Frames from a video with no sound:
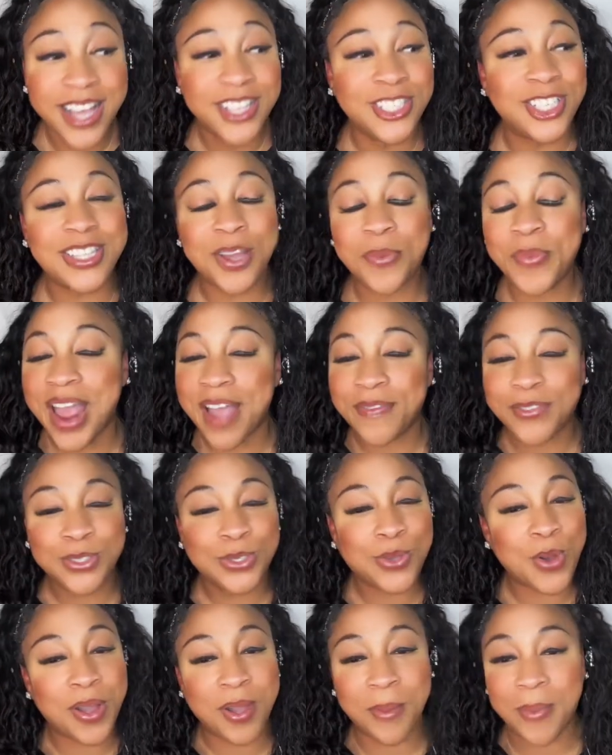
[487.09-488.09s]
It's just that we have to
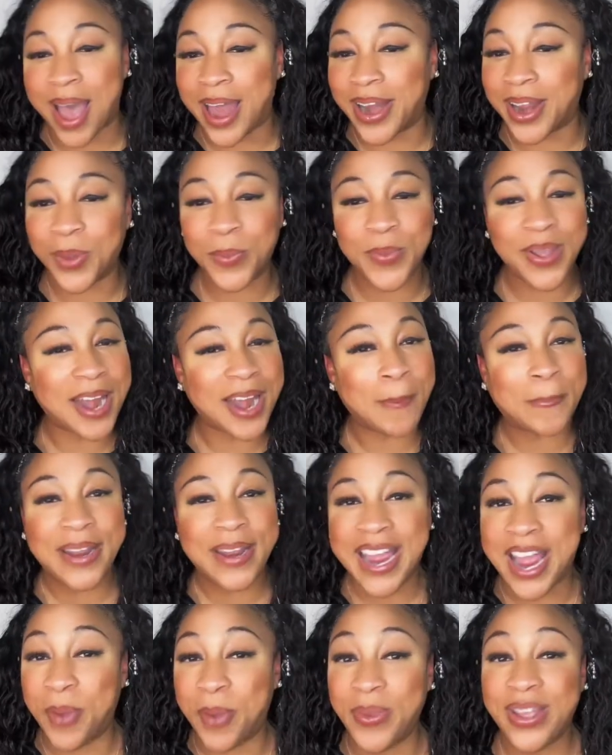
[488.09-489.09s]
talk about it. We got a
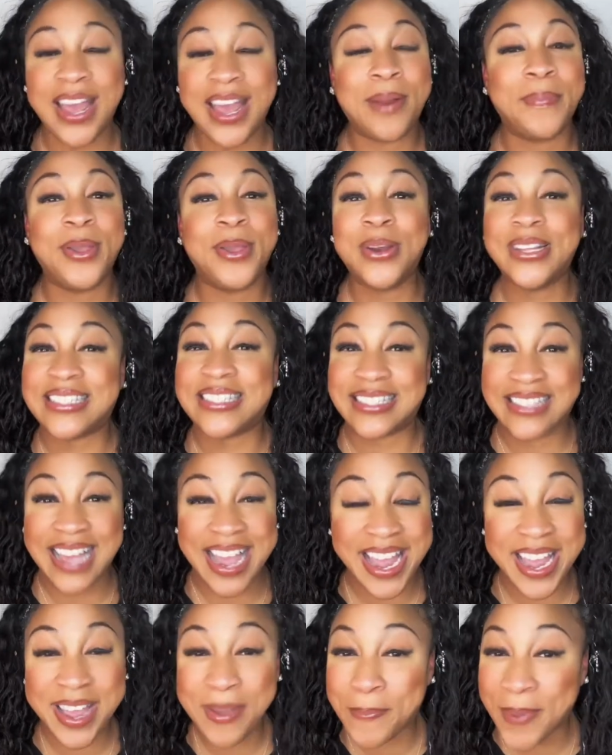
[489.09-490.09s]
plan. We got to be on the
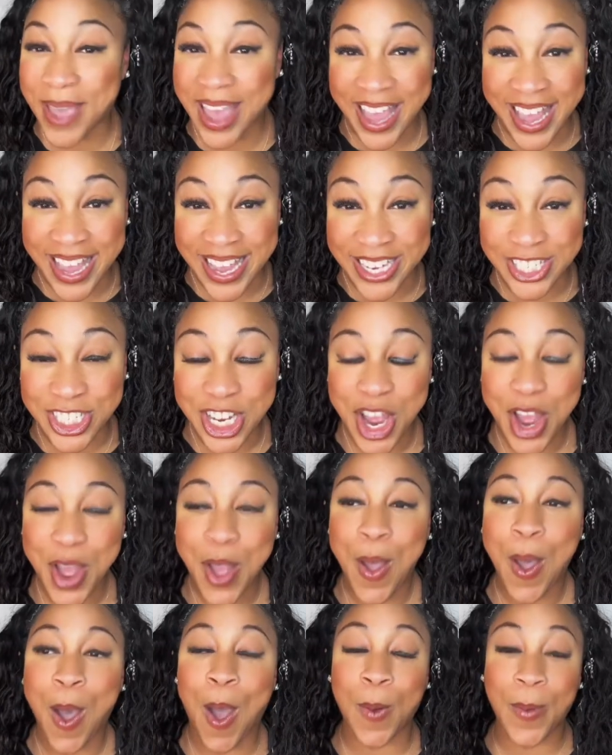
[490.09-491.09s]
same page.
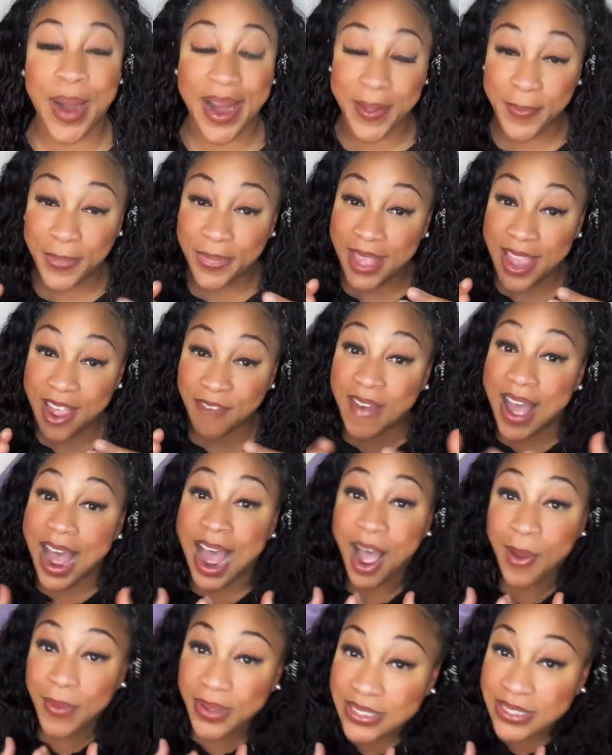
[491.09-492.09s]
All right. If
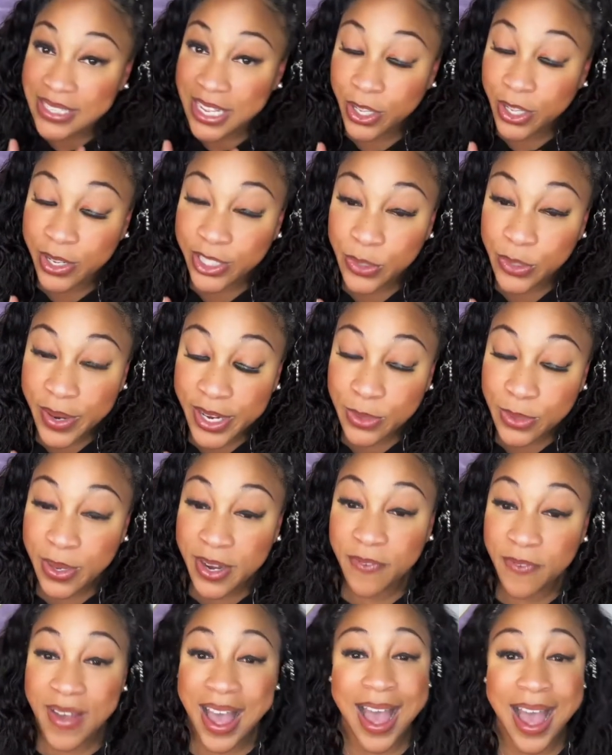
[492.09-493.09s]
I was single in
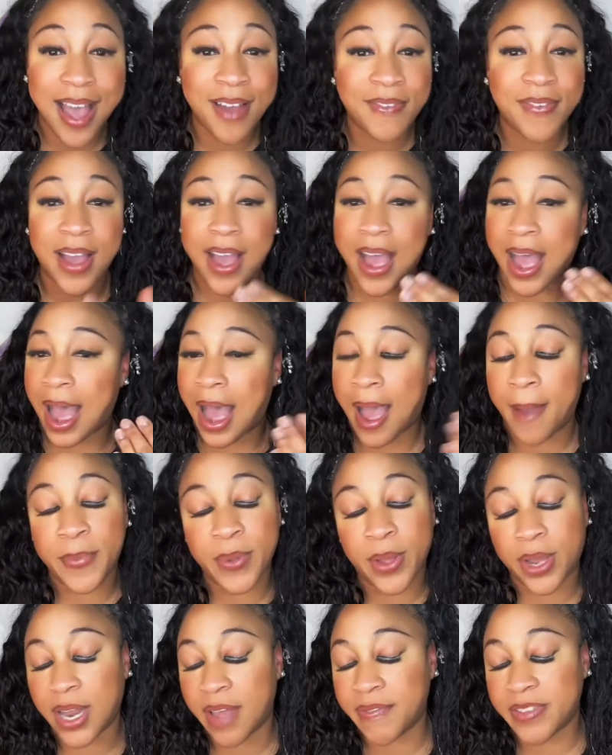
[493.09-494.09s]
2025, I'd be
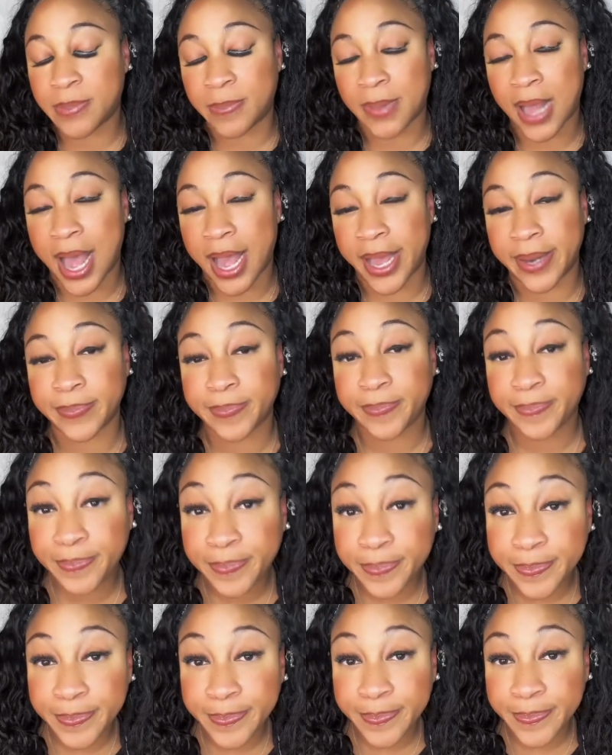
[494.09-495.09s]
on Love is Blind.
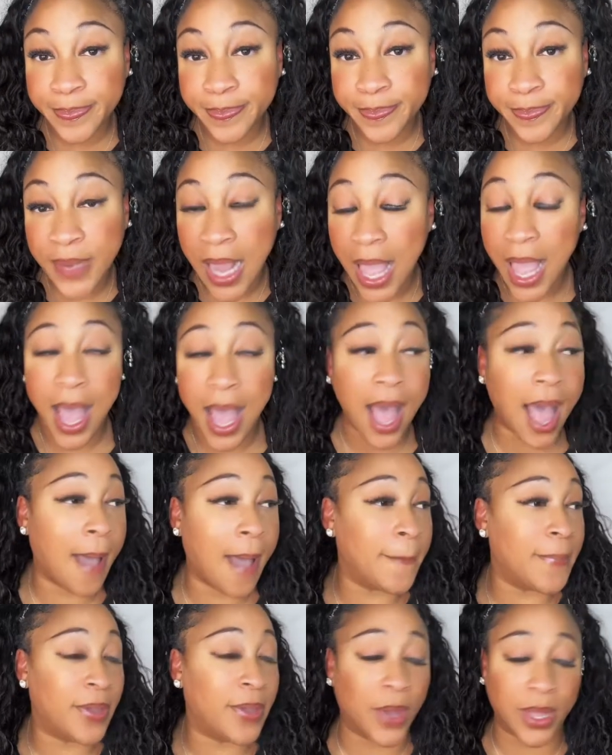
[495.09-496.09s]

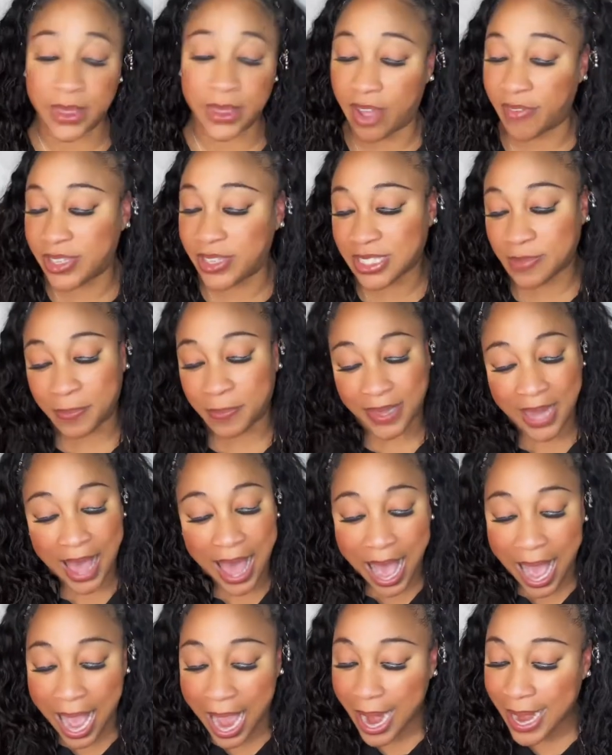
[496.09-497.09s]
I'd be on Love is
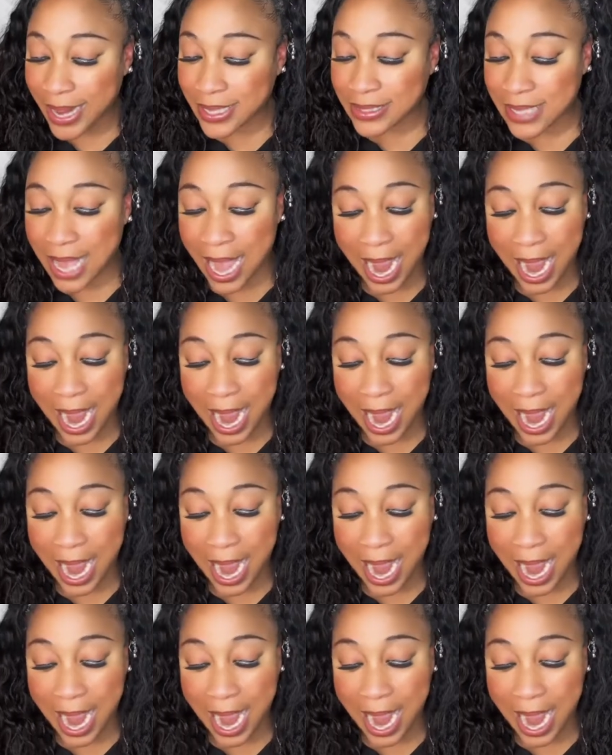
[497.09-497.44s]
Blind.